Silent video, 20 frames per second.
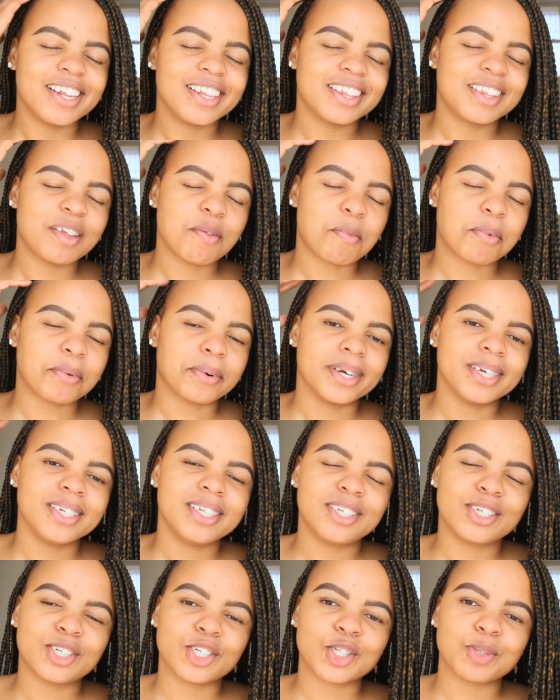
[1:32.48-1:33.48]
the
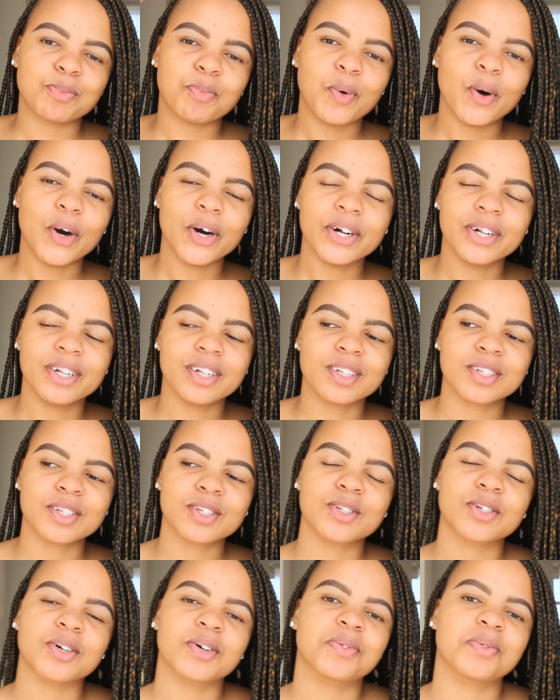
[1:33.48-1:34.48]
braids just pull.
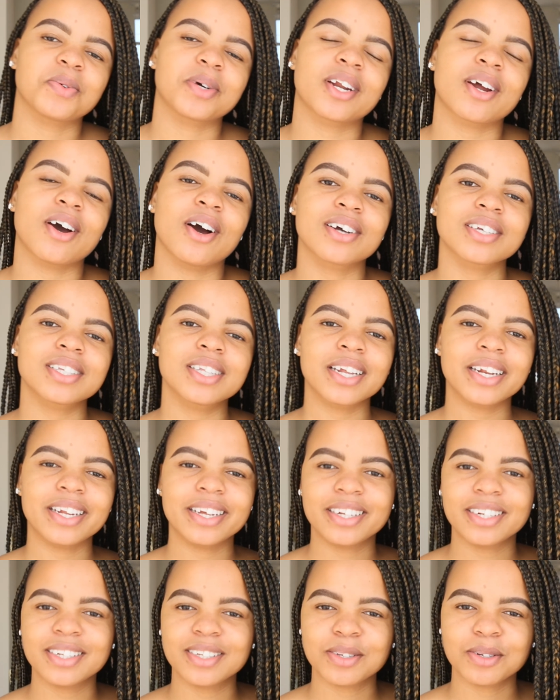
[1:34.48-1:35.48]
So when I asked the
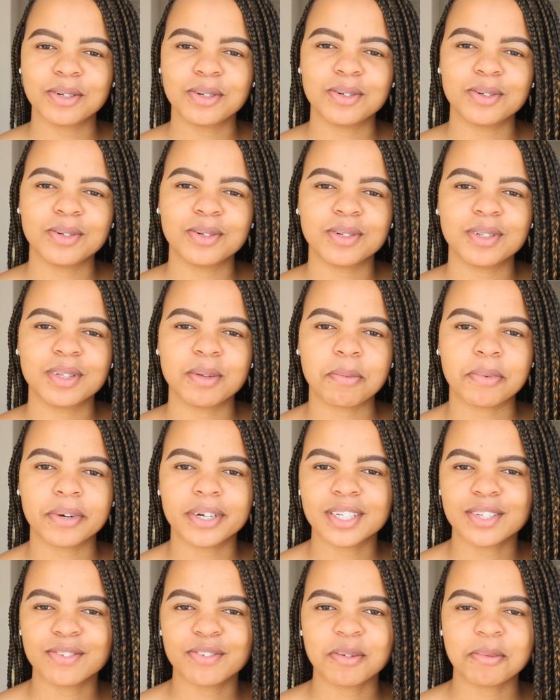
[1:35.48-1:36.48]
lady to do the
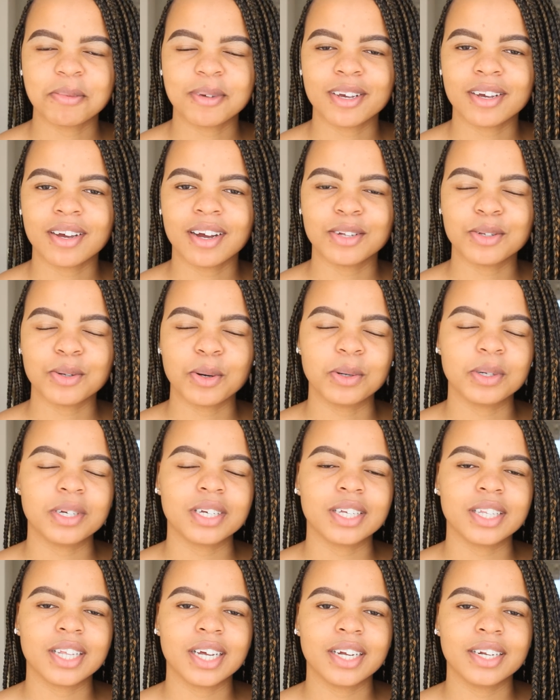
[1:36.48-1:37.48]
braids for me, I told
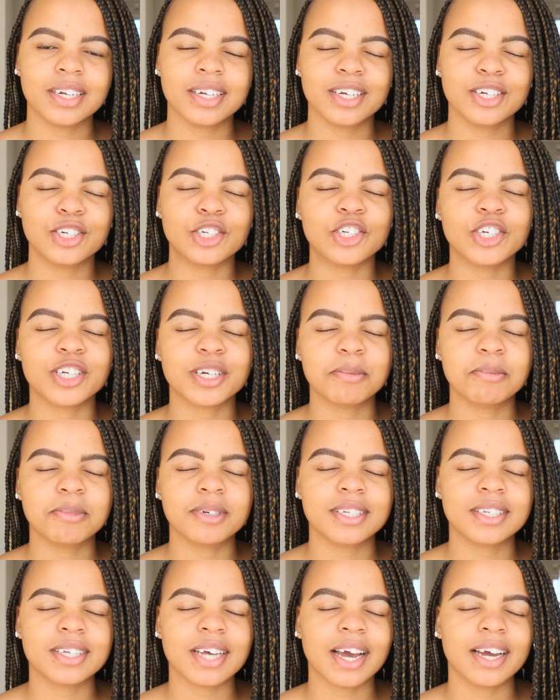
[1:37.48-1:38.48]
her that it shouldn't be
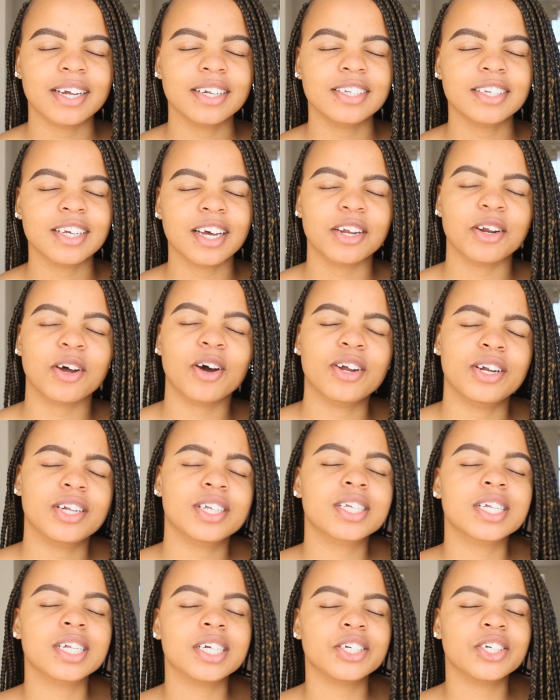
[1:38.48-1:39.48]
tight, and
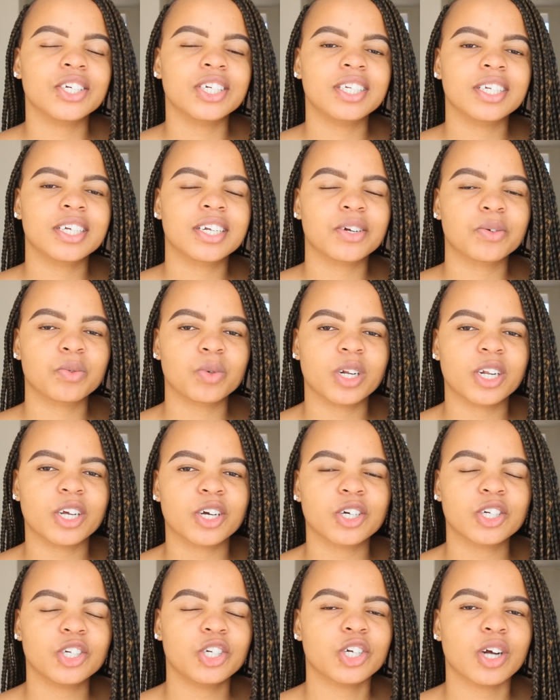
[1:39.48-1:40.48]
honestly she did a really
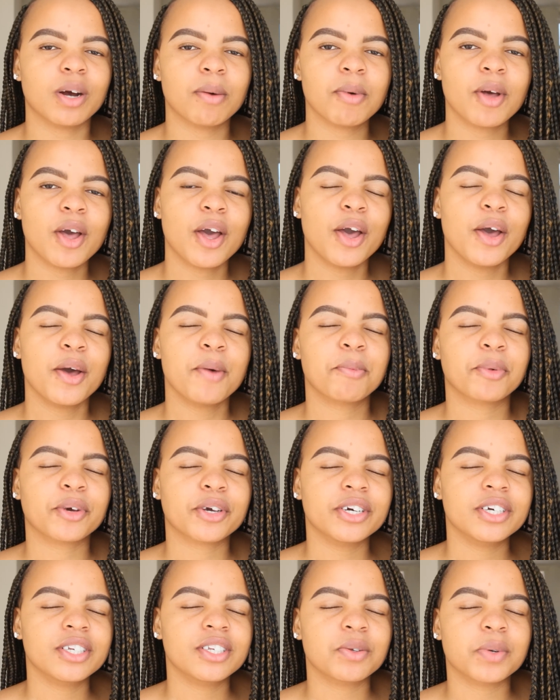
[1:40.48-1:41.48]
good job
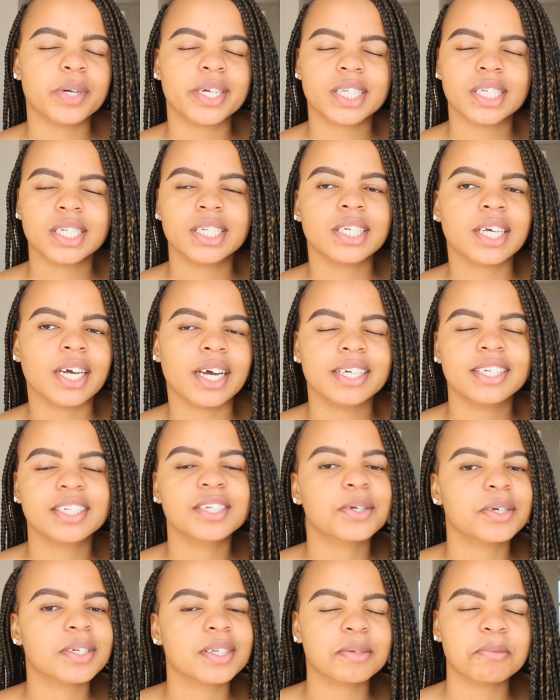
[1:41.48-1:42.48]
because it wasn't tight, it
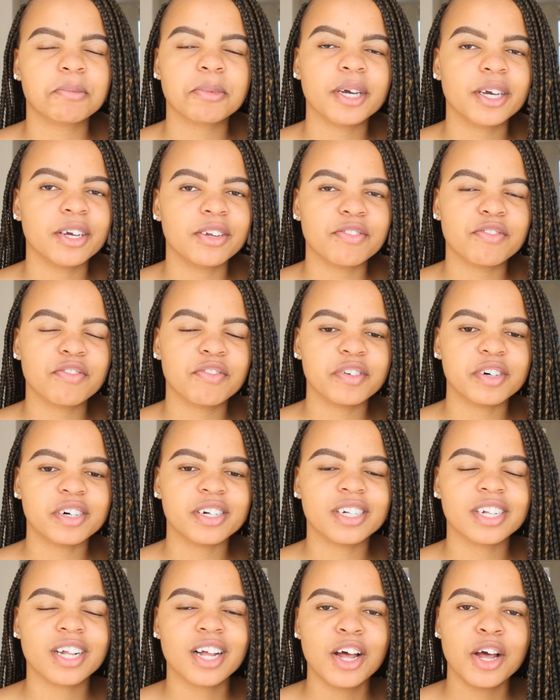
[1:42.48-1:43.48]
wasn't
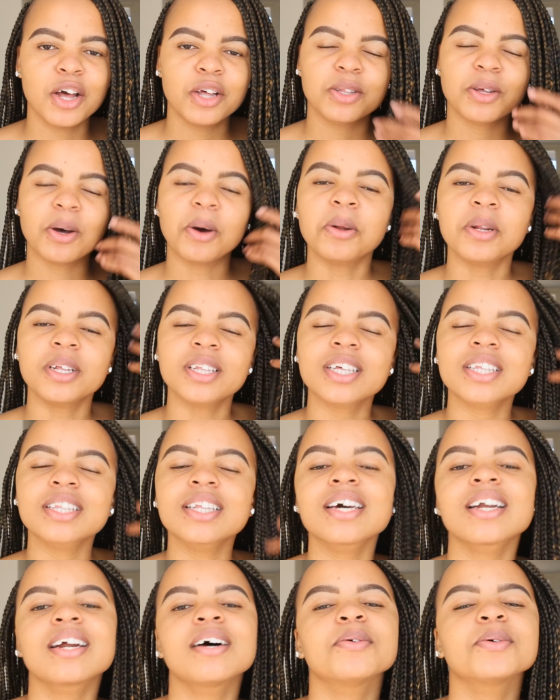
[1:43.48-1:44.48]
painful. The only thing
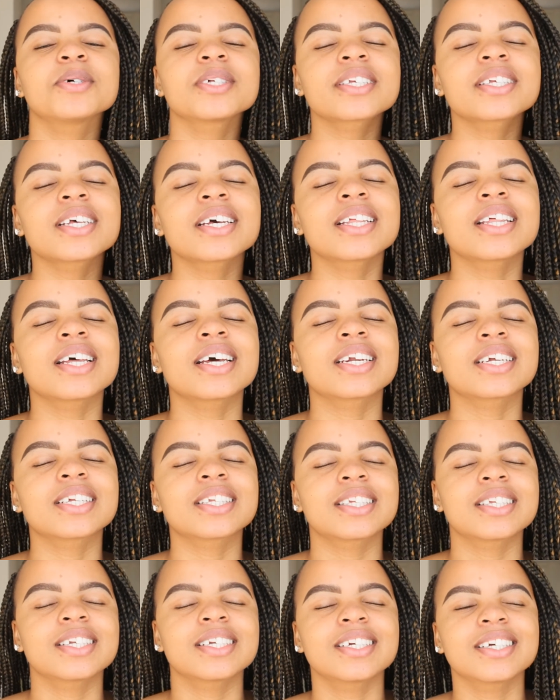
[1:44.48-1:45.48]
that I will say that
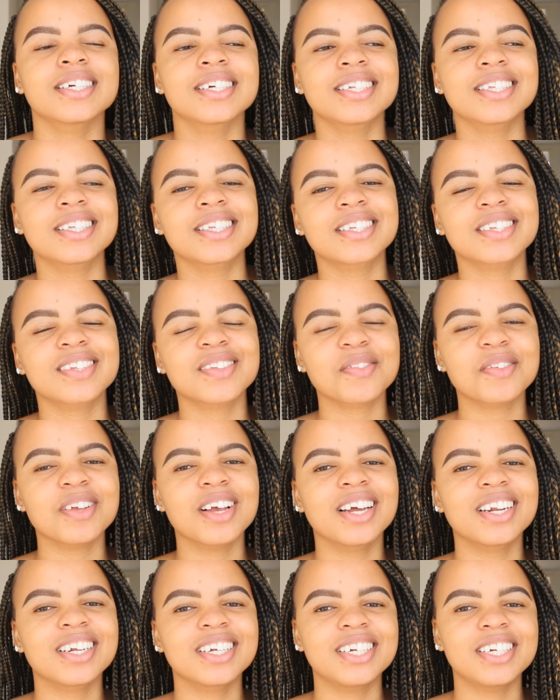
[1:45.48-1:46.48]
it's
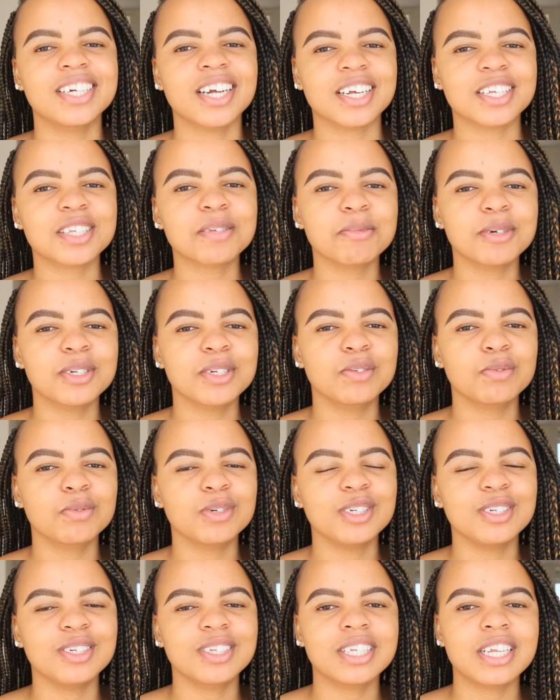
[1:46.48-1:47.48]
an adjustment when
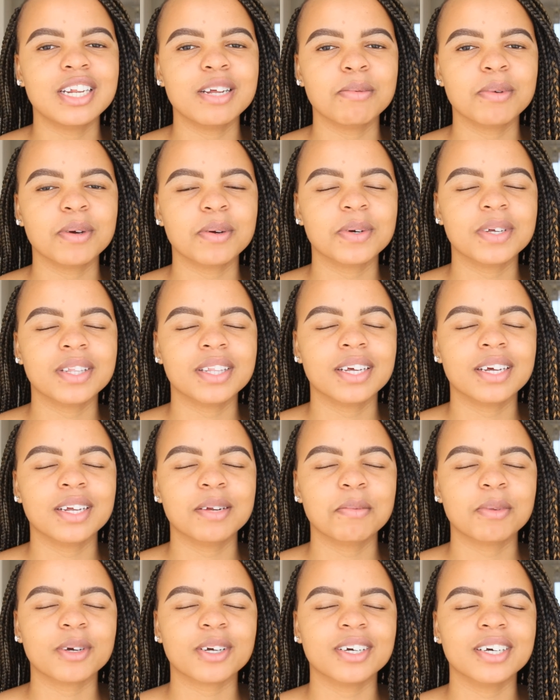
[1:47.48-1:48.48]
you're sleeping with it,
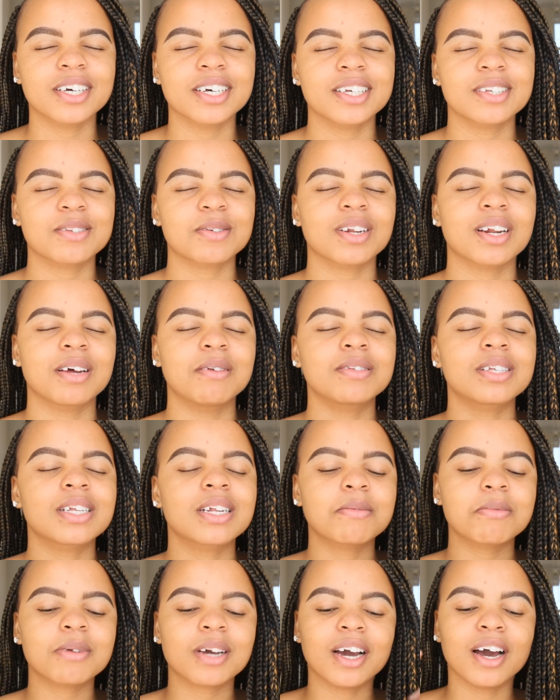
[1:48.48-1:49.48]
because when I'm
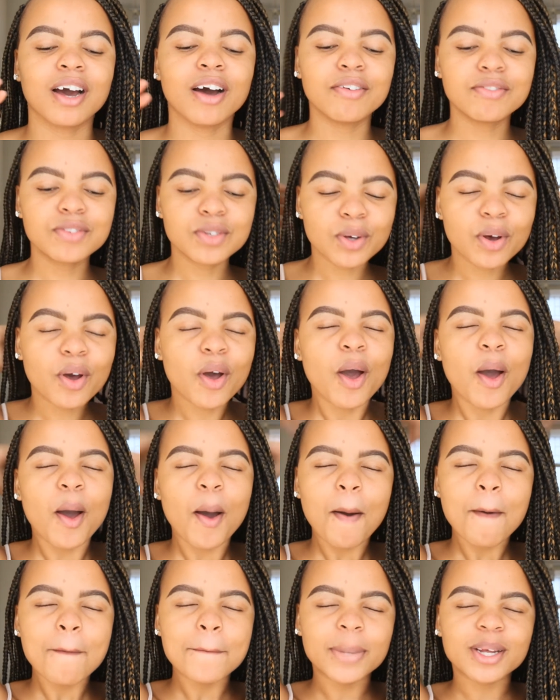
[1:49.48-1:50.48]
sleeping I have to
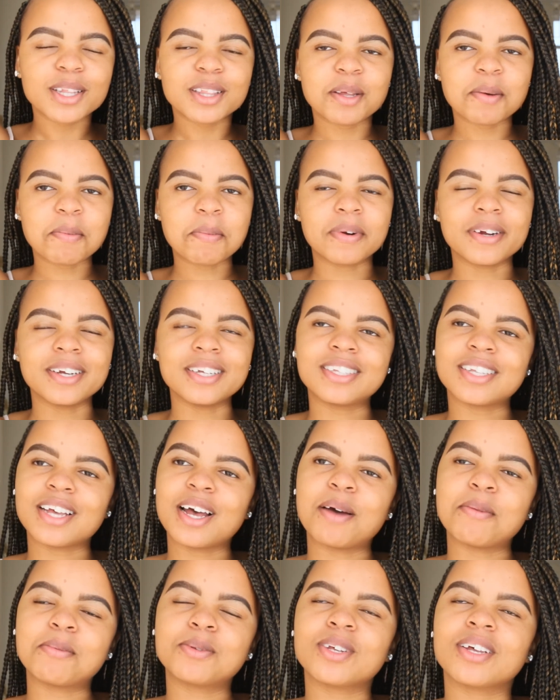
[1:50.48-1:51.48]
put the braids
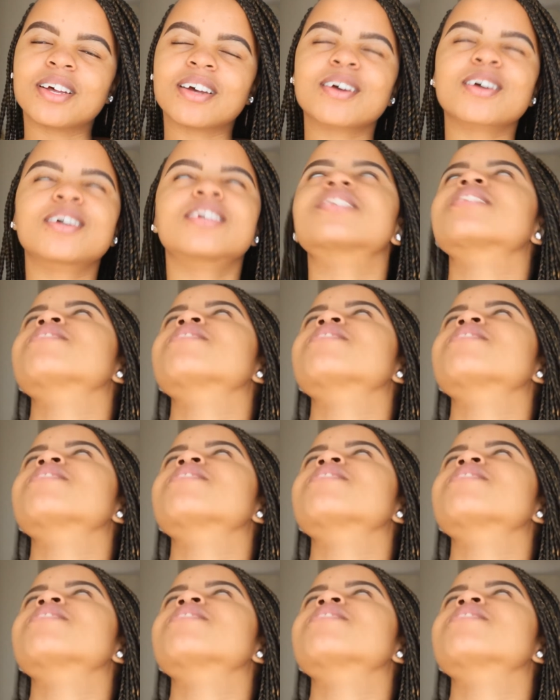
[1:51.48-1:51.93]
up, so because